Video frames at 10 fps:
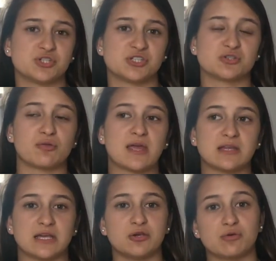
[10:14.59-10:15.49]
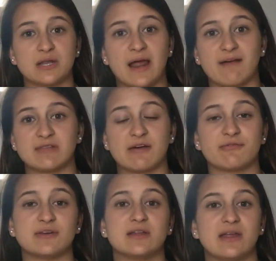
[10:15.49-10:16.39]
just so that like you can have
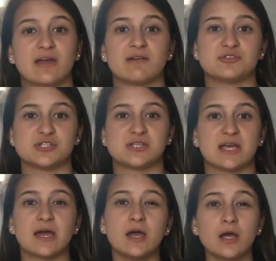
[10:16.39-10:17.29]
that feeling of just like